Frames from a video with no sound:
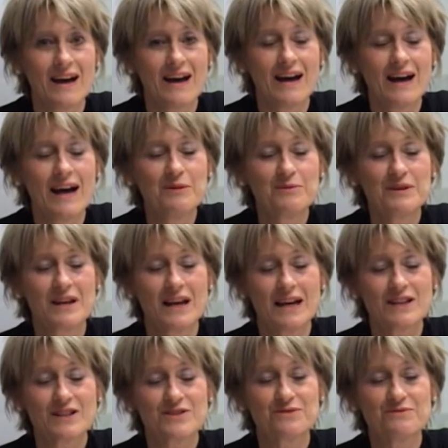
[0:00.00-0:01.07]
I would
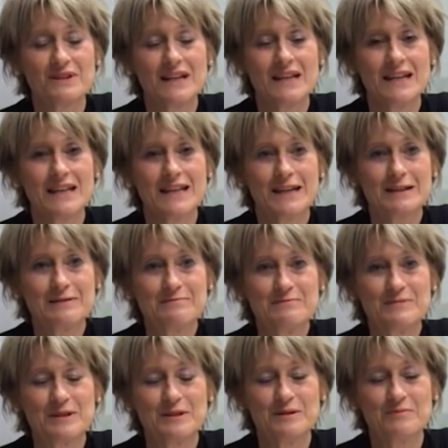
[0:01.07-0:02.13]
like to really
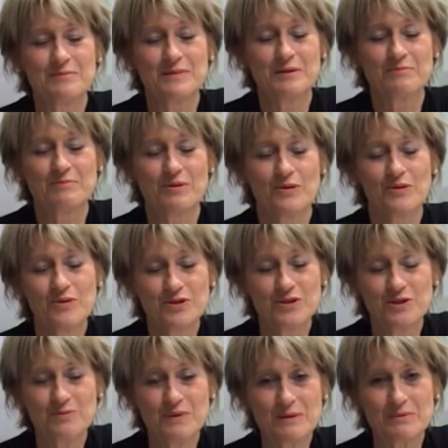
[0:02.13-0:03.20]
implore
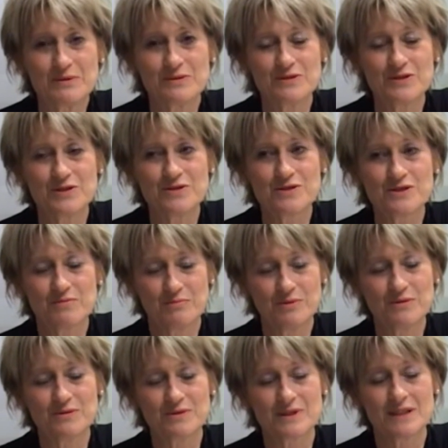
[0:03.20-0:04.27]
you people to
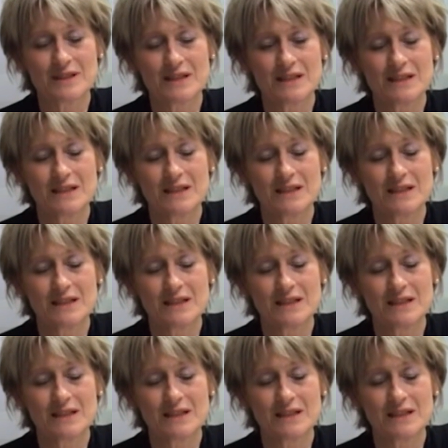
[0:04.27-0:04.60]
support